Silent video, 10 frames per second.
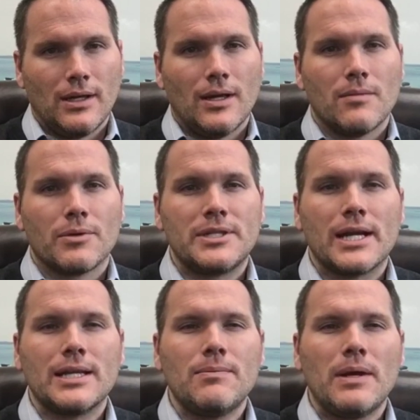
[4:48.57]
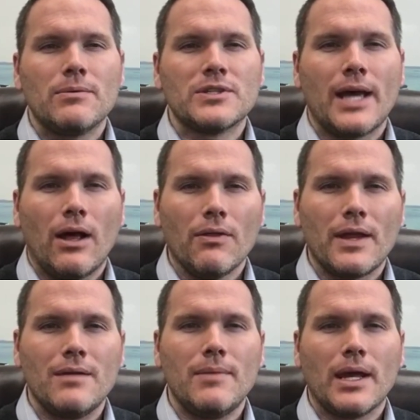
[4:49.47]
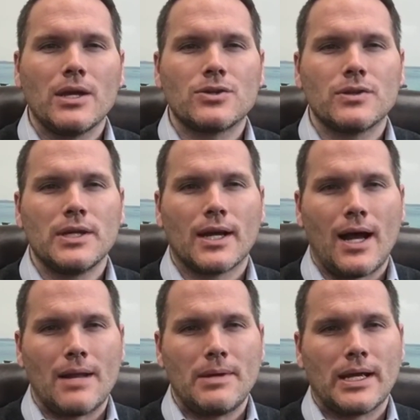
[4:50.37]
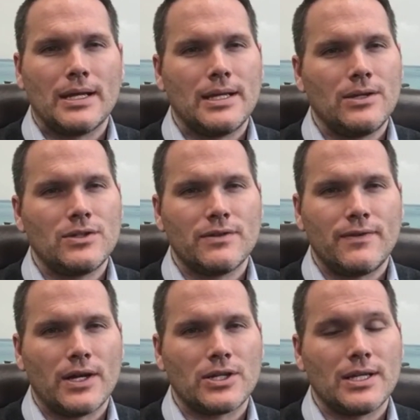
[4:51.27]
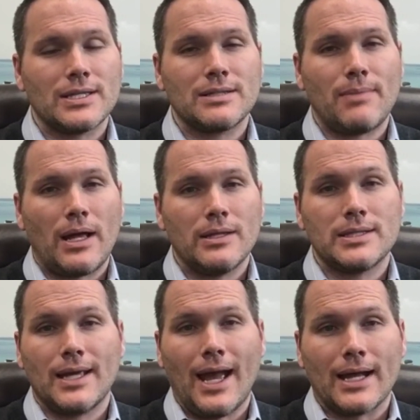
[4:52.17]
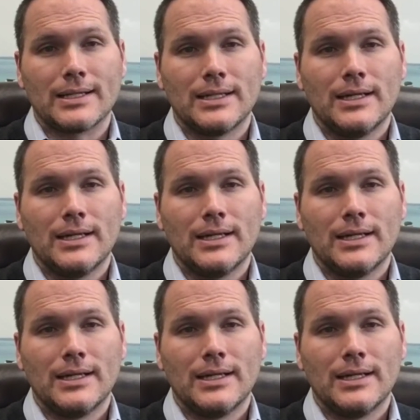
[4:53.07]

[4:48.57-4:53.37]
Protecting people's health and making sure the economy continues to function is the balancing act.